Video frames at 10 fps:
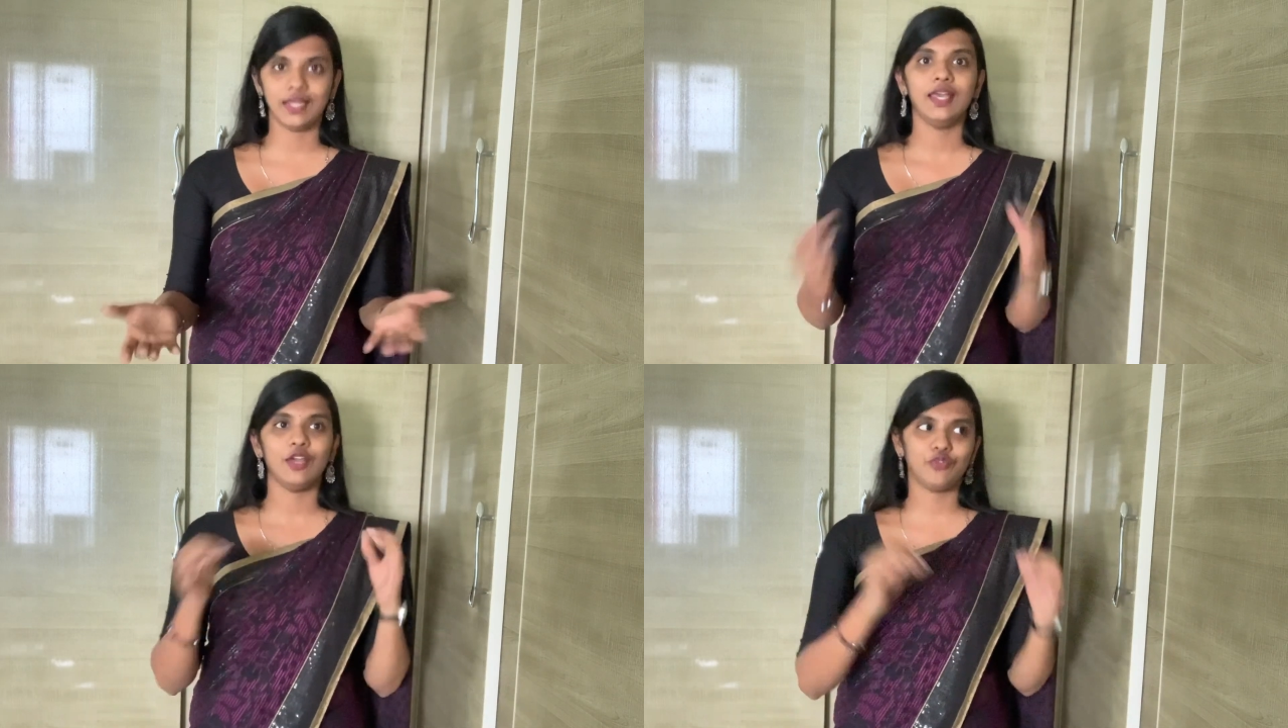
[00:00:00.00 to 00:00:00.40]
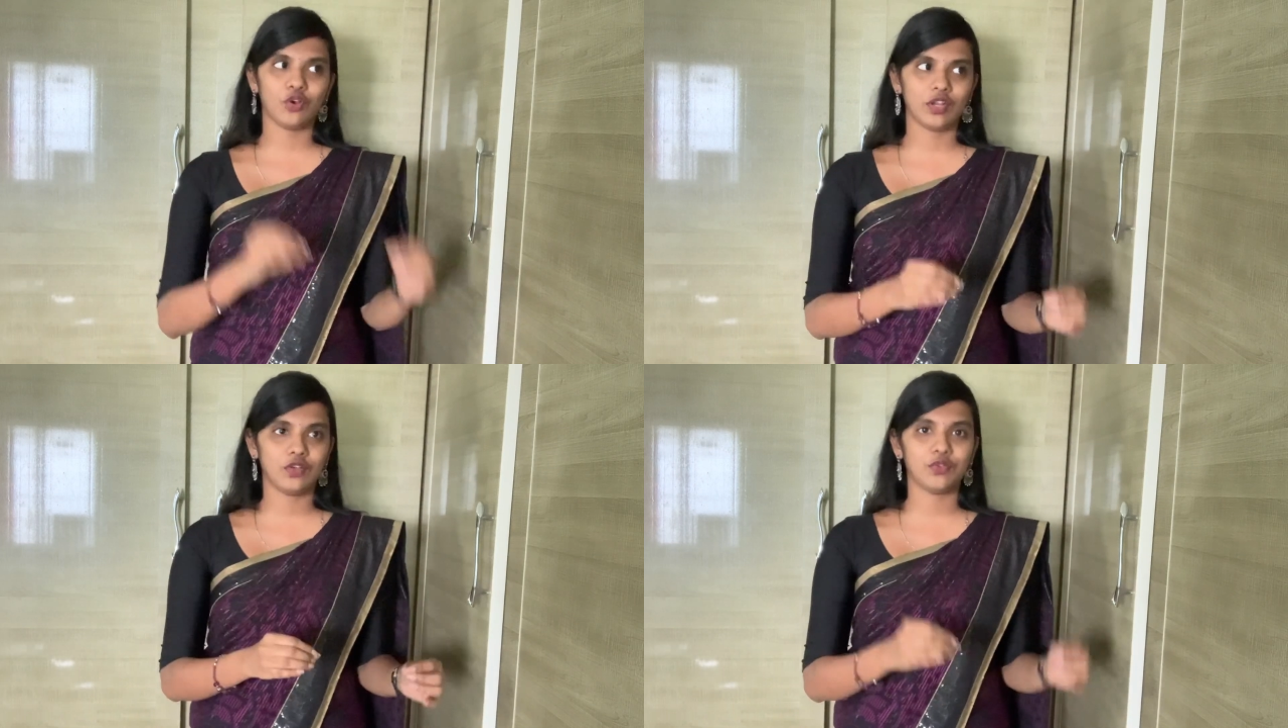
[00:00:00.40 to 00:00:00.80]
If you're
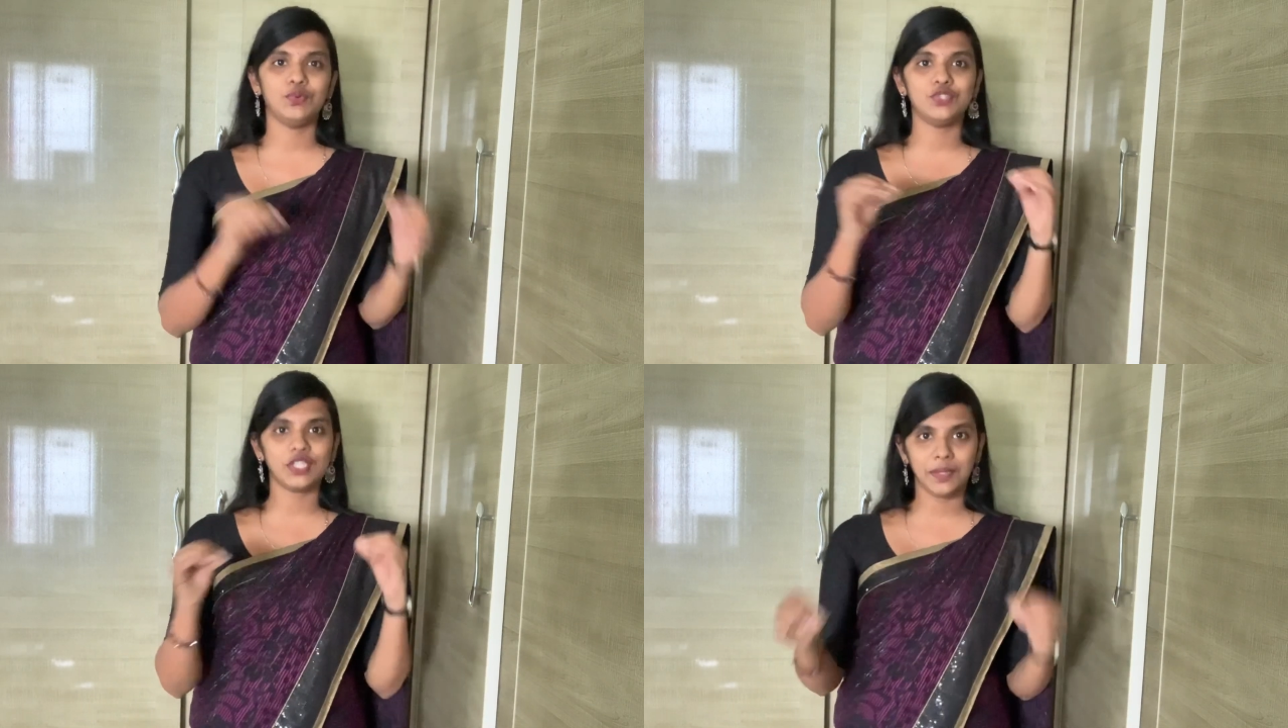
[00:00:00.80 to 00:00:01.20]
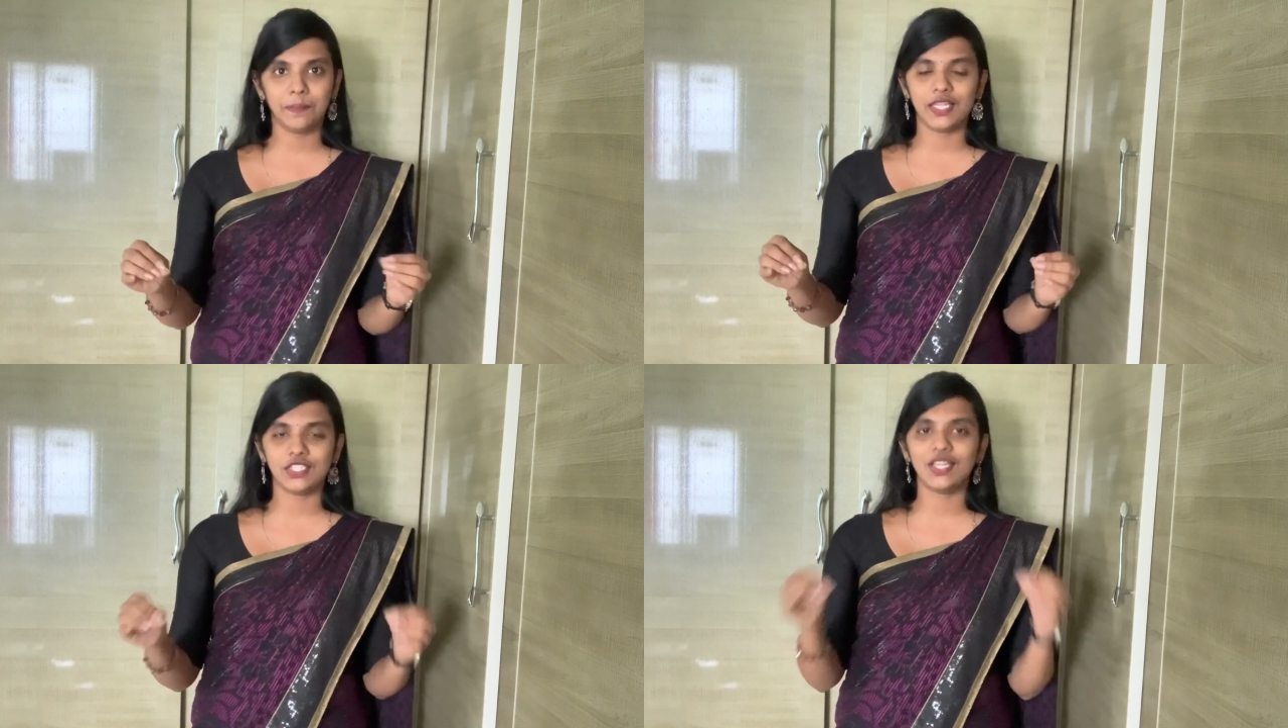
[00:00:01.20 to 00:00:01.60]
in your UG and
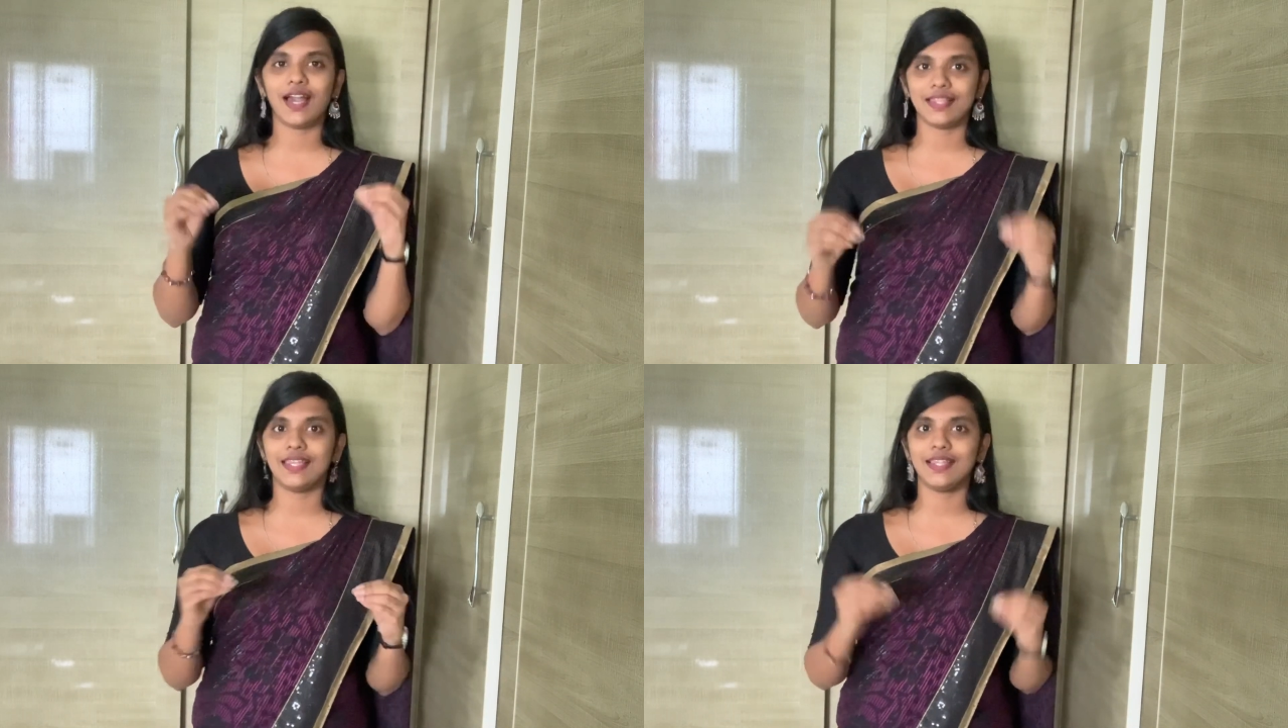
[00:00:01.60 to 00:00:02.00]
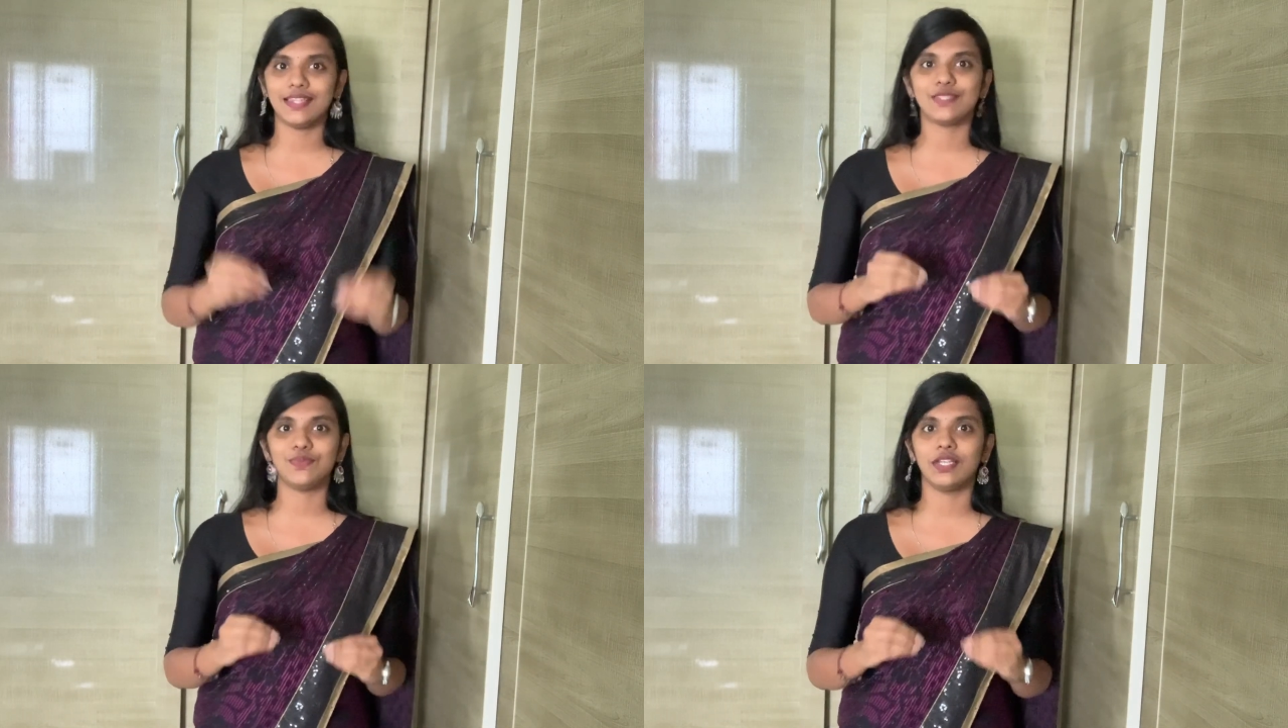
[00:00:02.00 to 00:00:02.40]
PG, I think
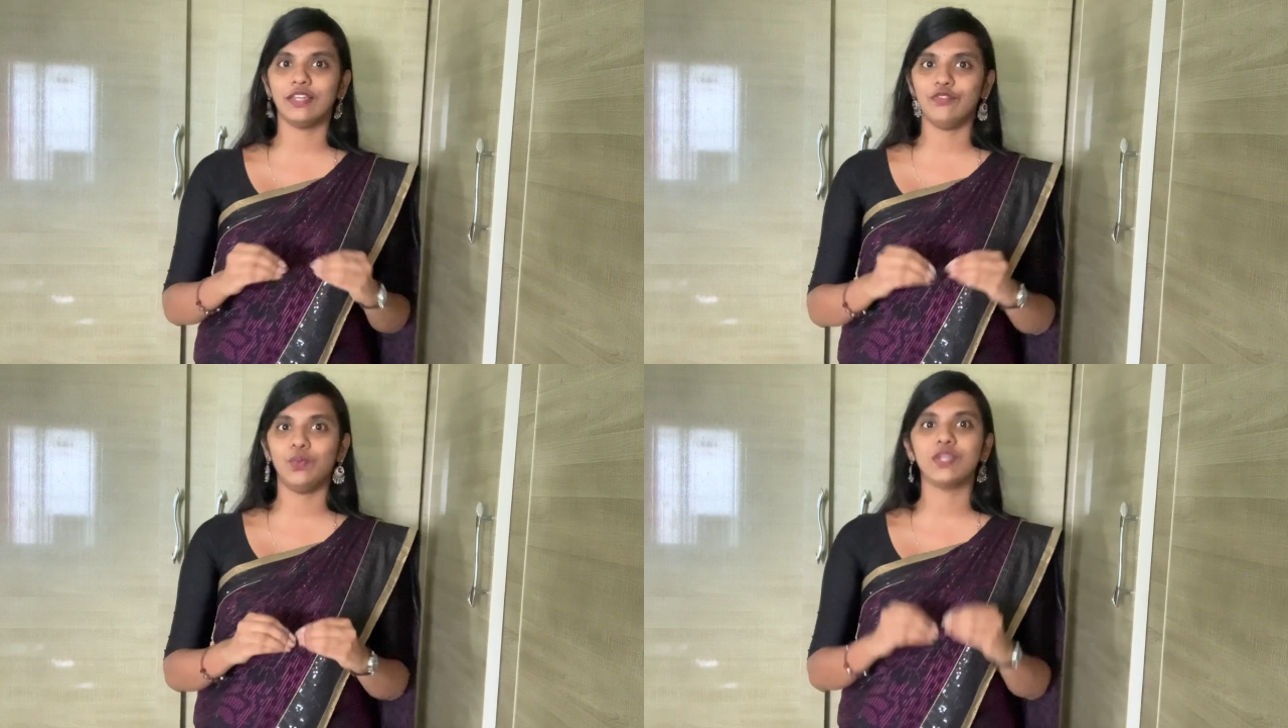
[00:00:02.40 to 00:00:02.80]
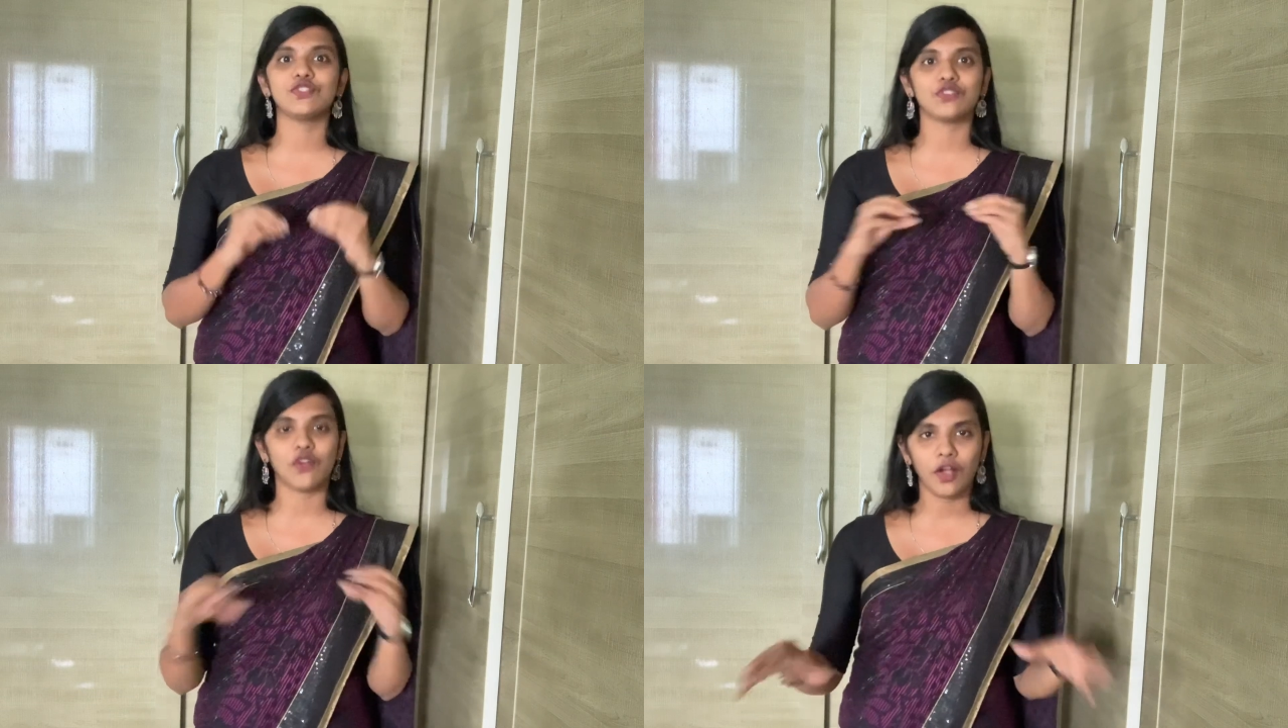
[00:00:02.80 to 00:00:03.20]
this will give you a
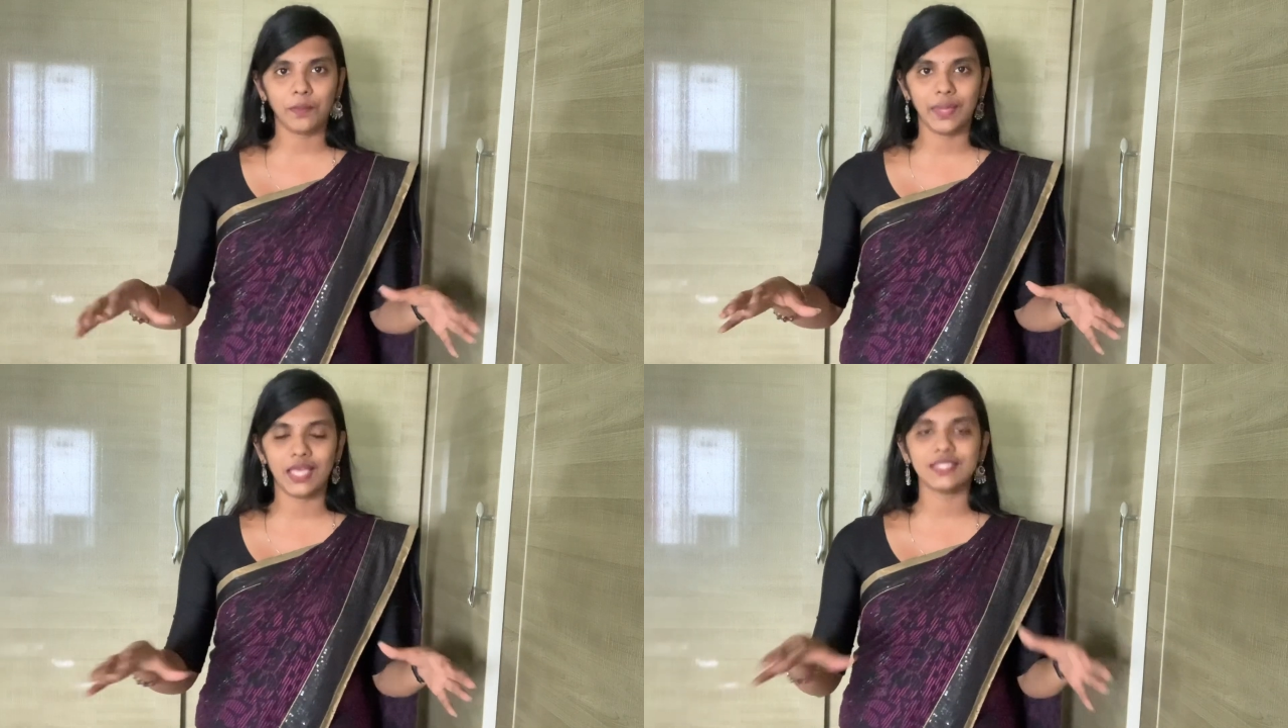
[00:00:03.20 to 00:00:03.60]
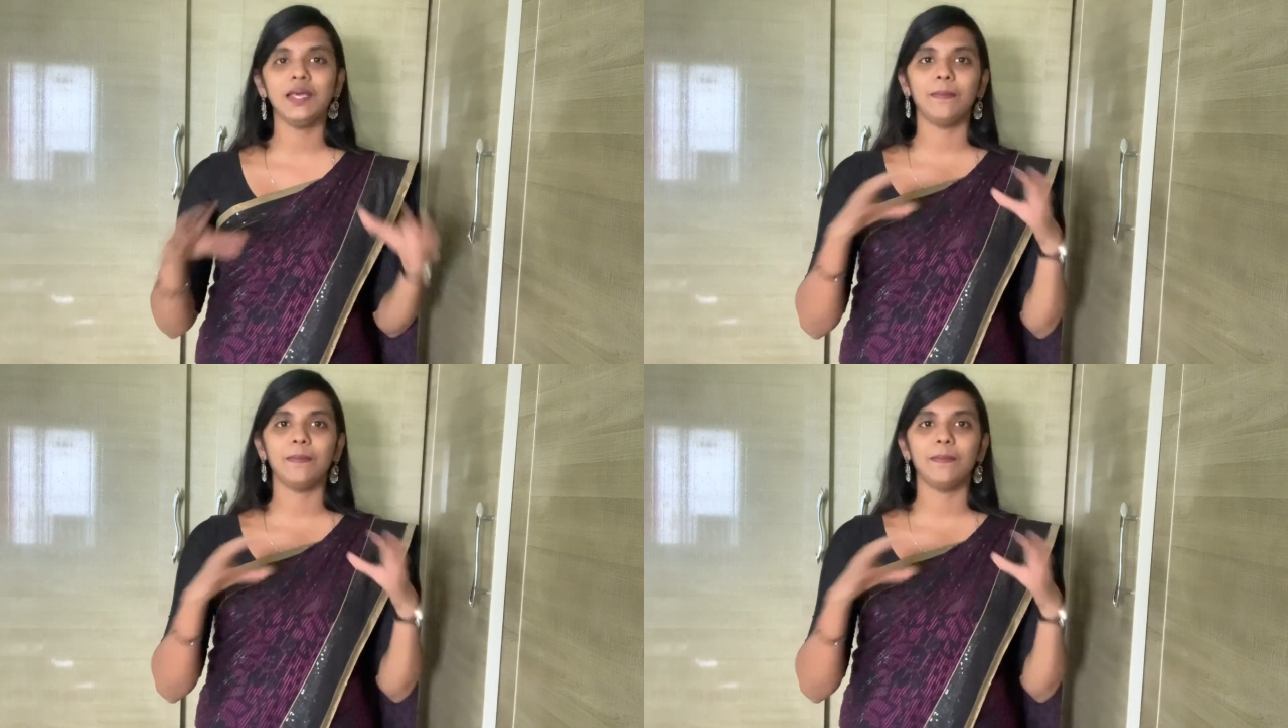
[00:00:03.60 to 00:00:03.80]
strong base